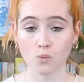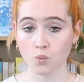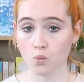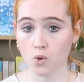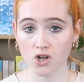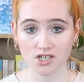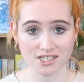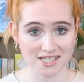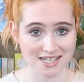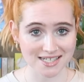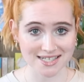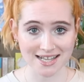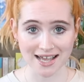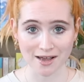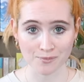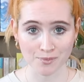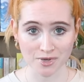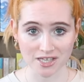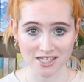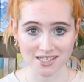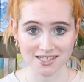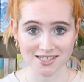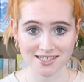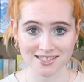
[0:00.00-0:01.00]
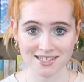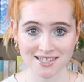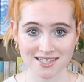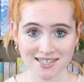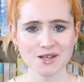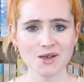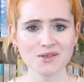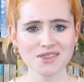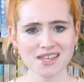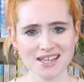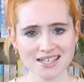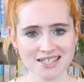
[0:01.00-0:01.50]
what has happened.
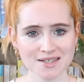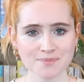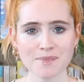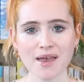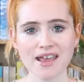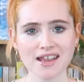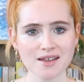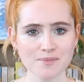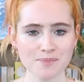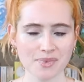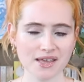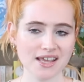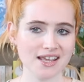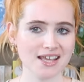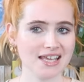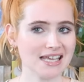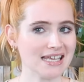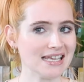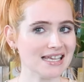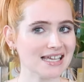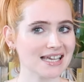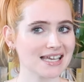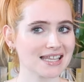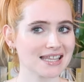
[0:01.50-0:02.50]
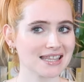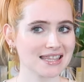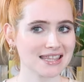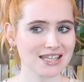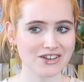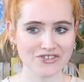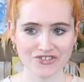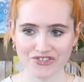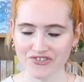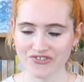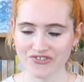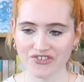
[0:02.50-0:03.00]
So this may be
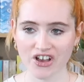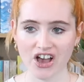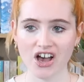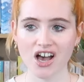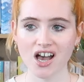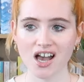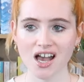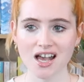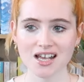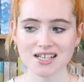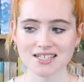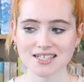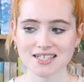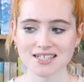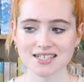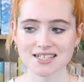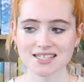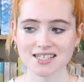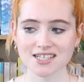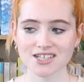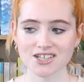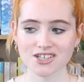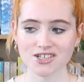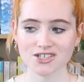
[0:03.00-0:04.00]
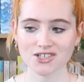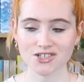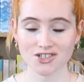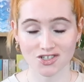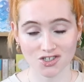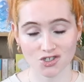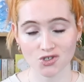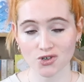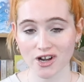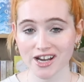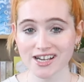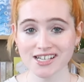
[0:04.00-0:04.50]
the first
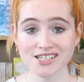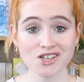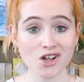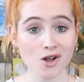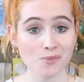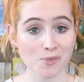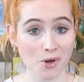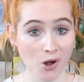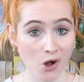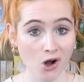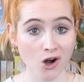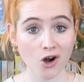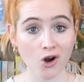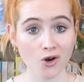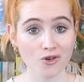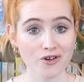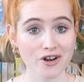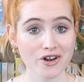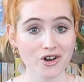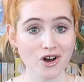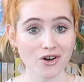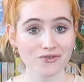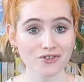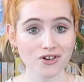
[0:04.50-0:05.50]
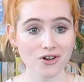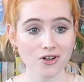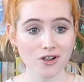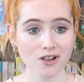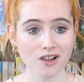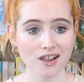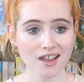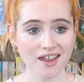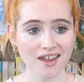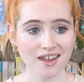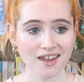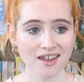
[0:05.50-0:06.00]
straight up horror
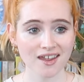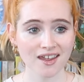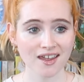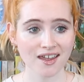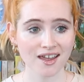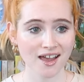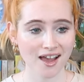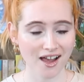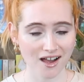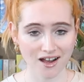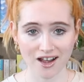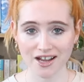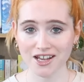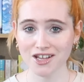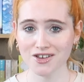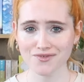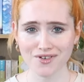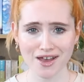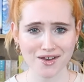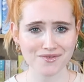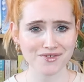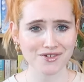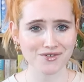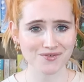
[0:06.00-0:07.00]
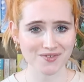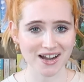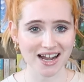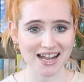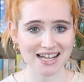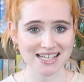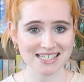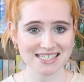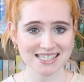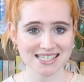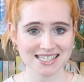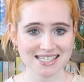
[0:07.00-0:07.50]
novel I have ever
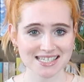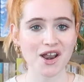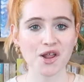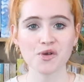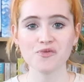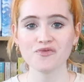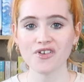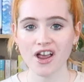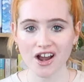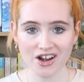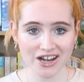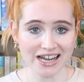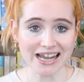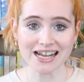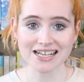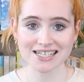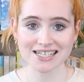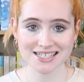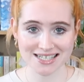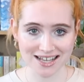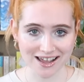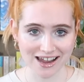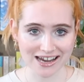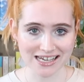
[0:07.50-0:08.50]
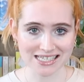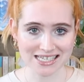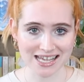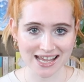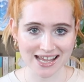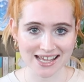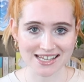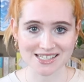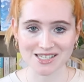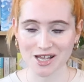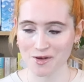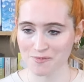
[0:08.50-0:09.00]
read, and I'm very
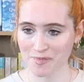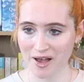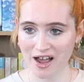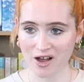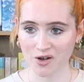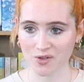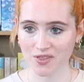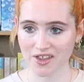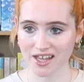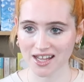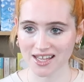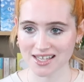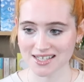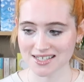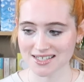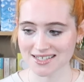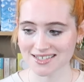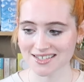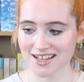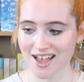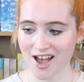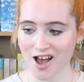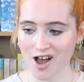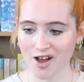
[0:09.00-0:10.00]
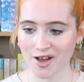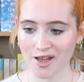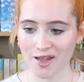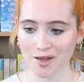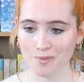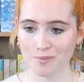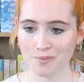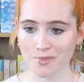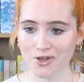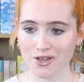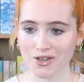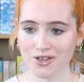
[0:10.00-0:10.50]
excited about this.
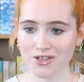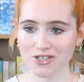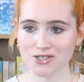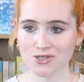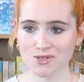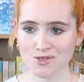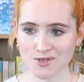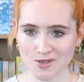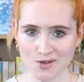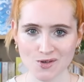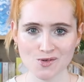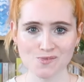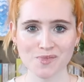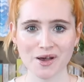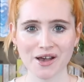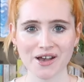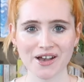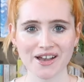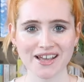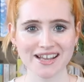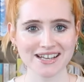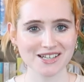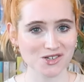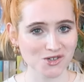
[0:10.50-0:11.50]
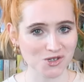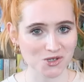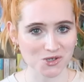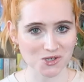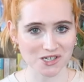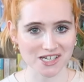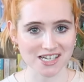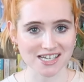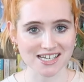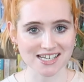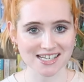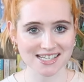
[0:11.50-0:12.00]
I'm super
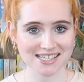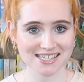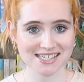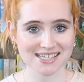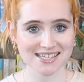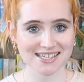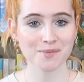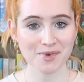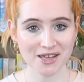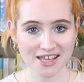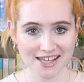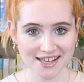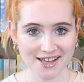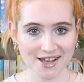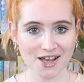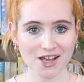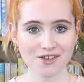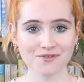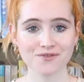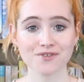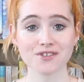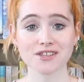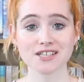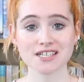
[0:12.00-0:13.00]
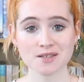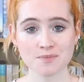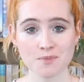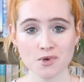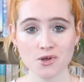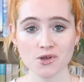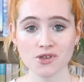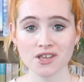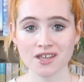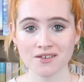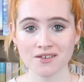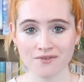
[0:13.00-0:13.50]
intrigued. I'm here for the
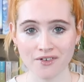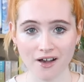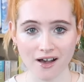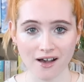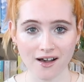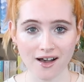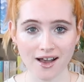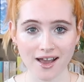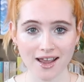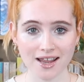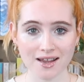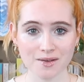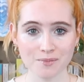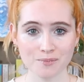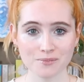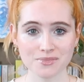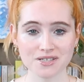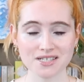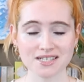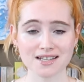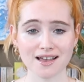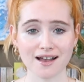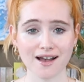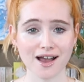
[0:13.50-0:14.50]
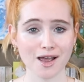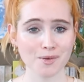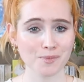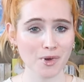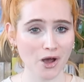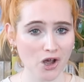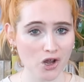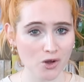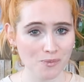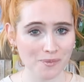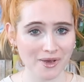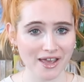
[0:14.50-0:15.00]
spooky vibes. I'm
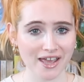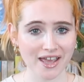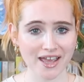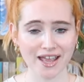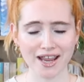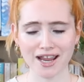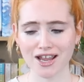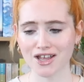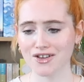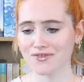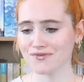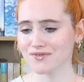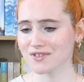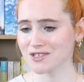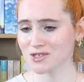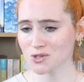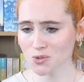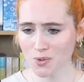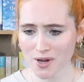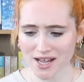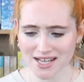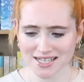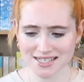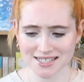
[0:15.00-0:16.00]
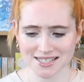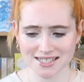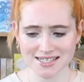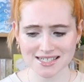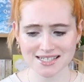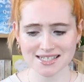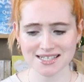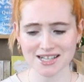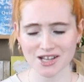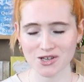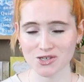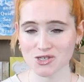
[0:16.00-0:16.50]
hoping for
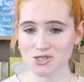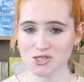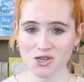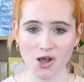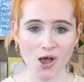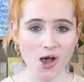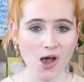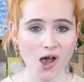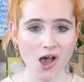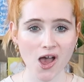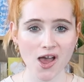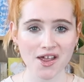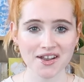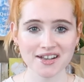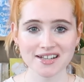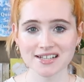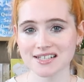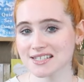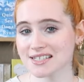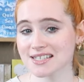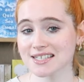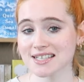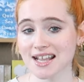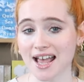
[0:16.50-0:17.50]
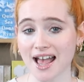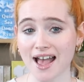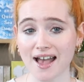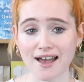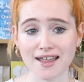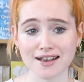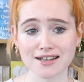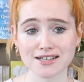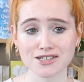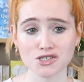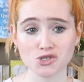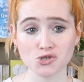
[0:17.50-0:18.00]
twists and turns
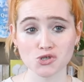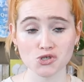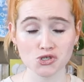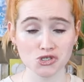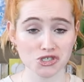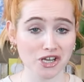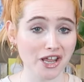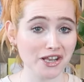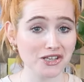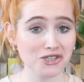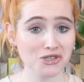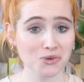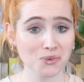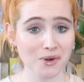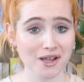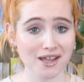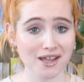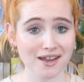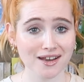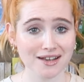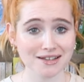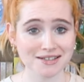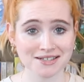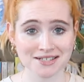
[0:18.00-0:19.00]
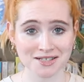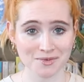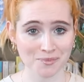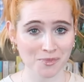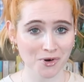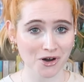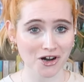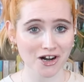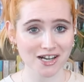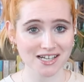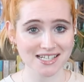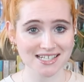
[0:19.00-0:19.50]
and genuine
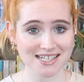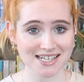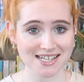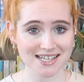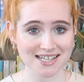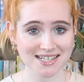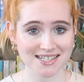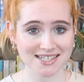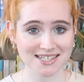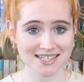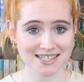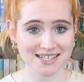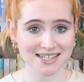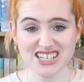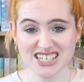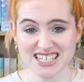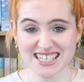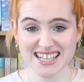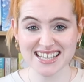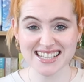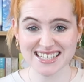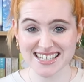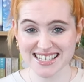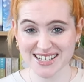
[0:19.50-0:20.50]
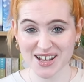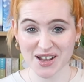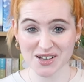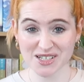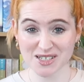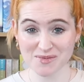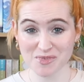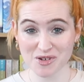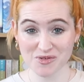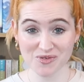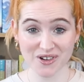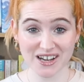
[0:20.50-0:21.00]
surprises. I just think this is going
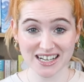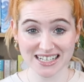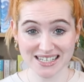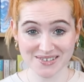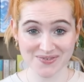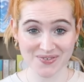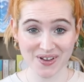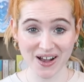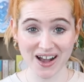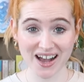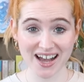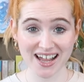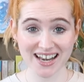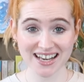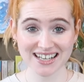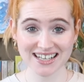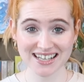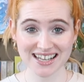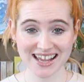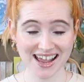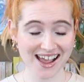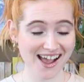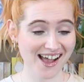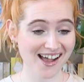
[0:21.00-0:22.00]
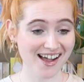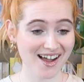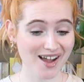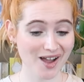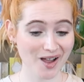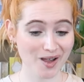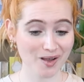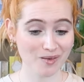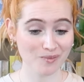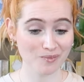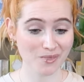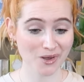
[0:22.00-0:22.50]
to be really fun.
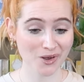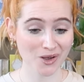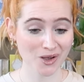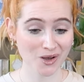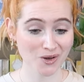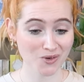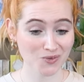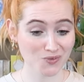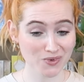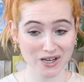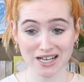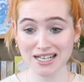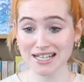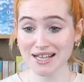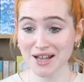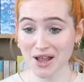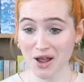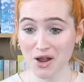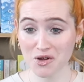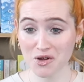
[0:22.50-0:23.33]
I'm really